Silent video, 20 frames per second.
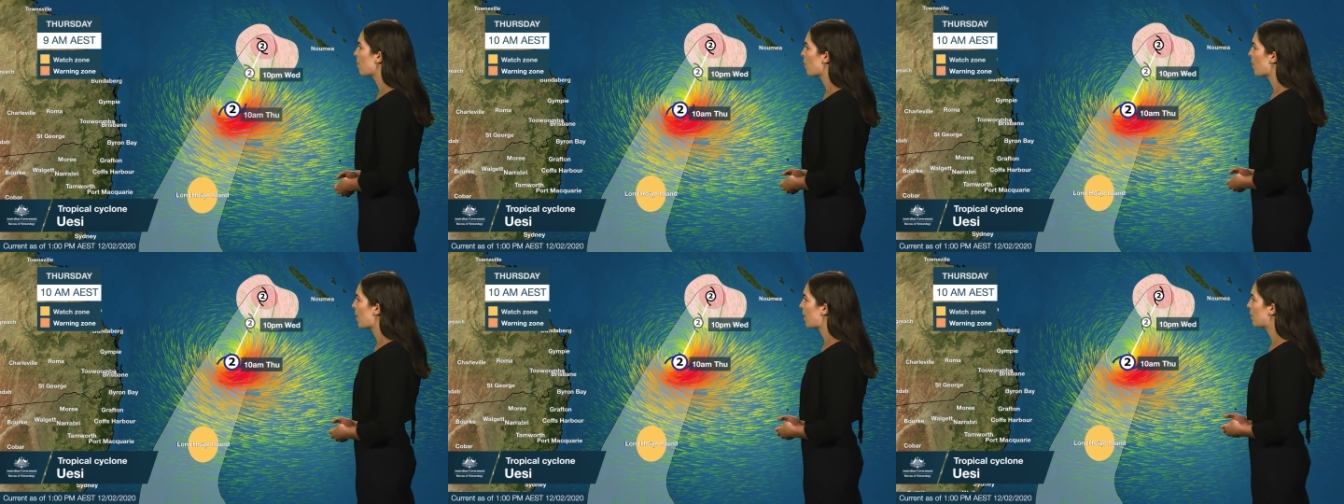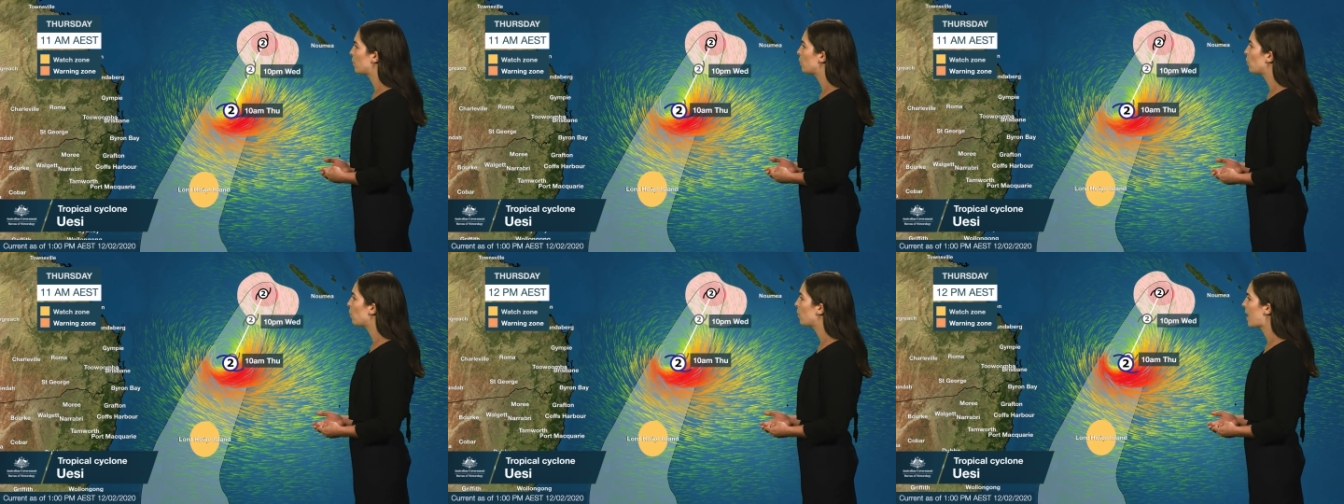
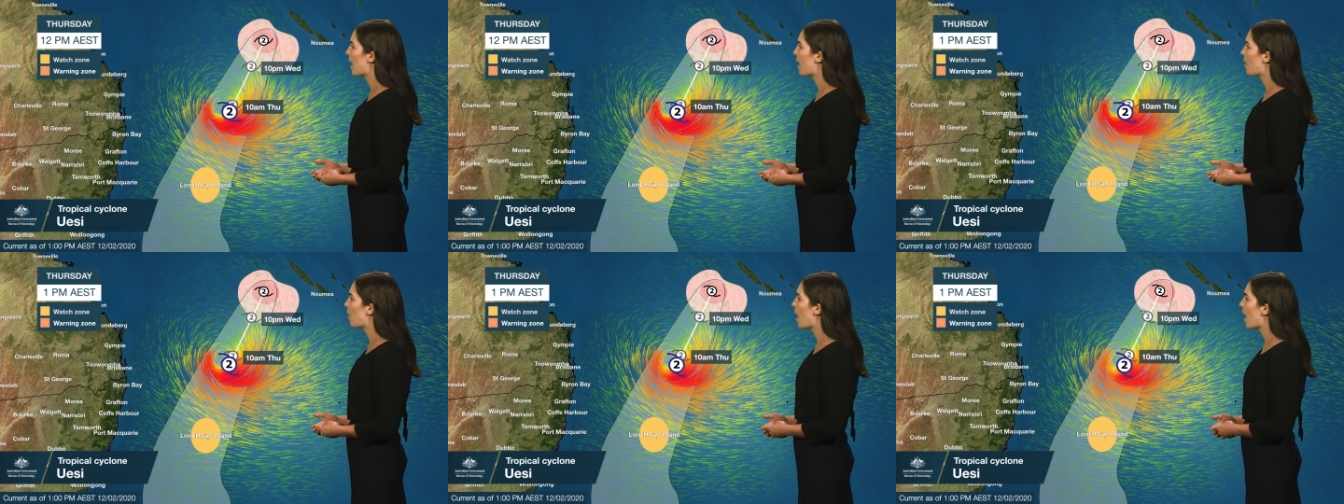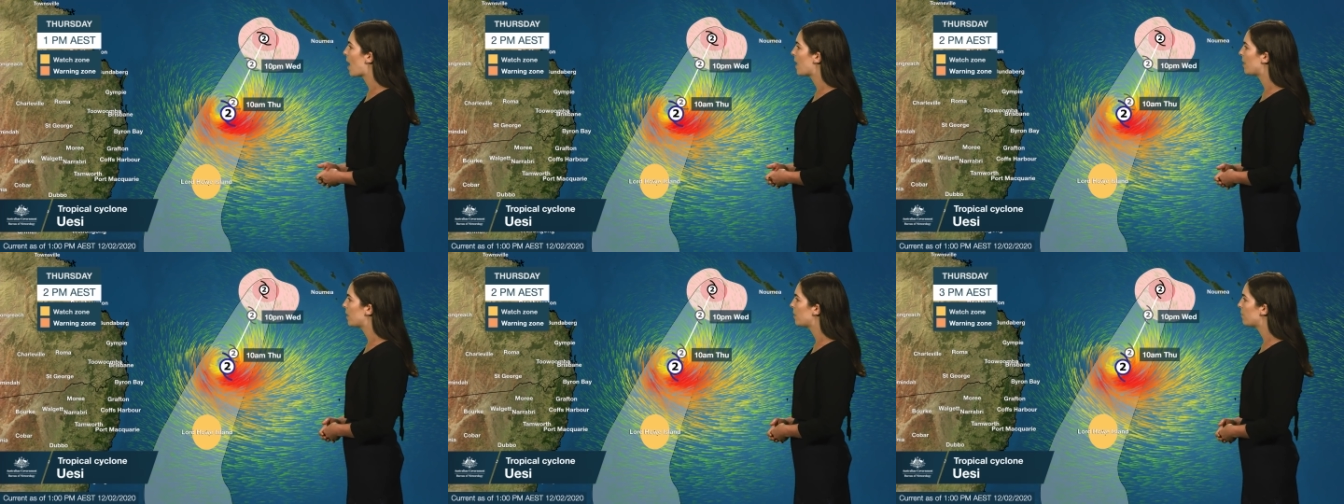around Lord Howe
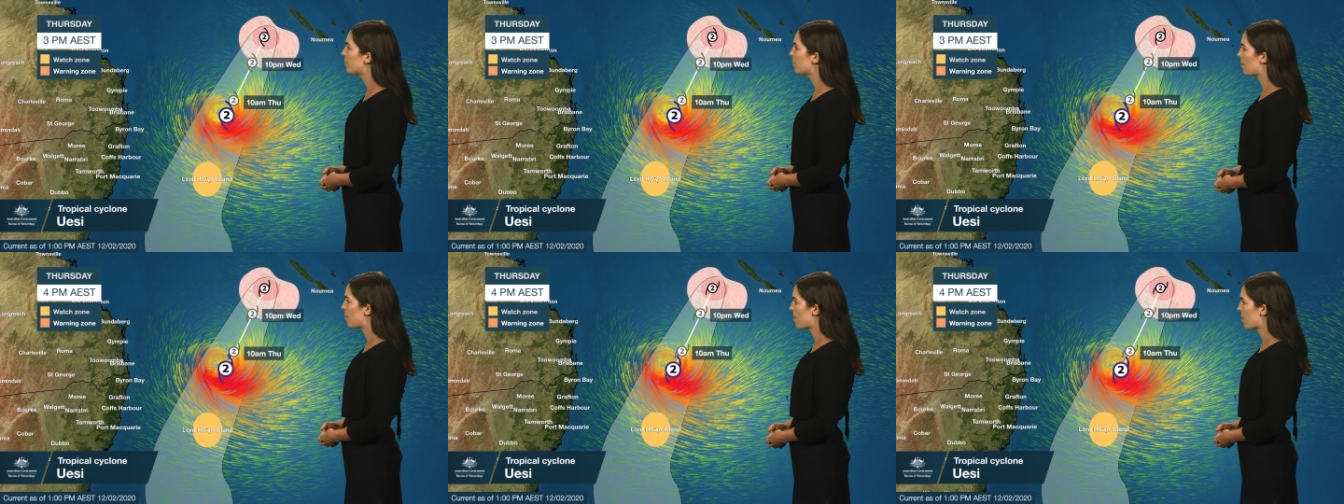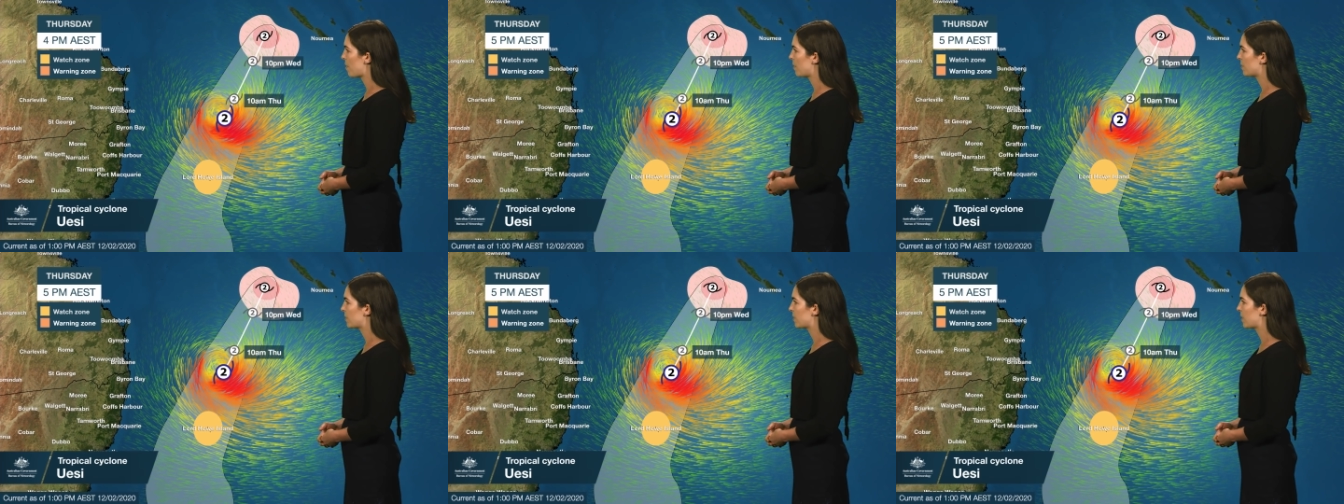Island from
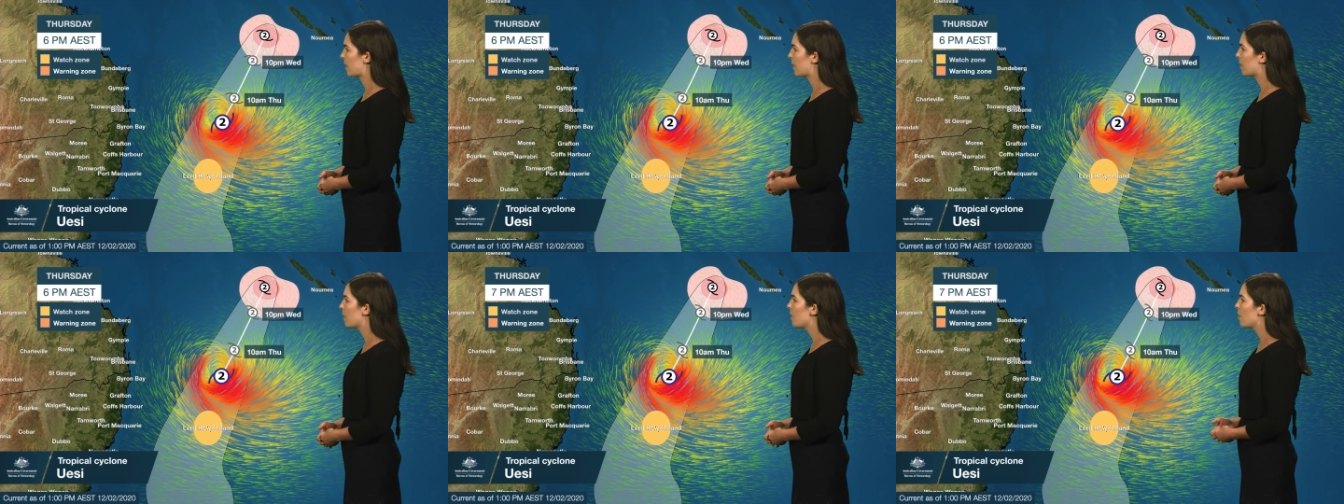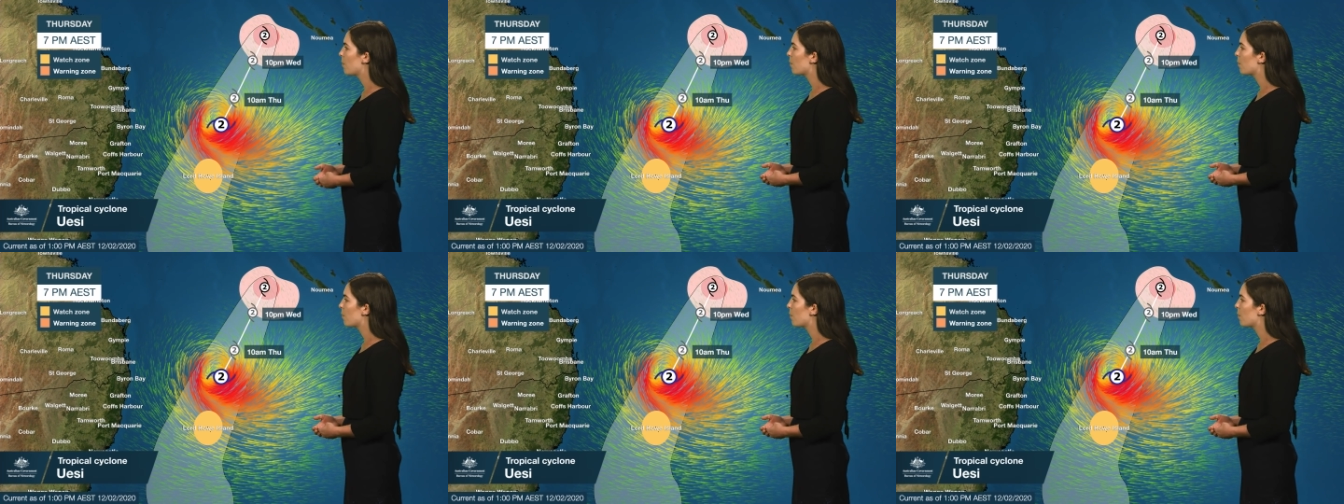Thursday,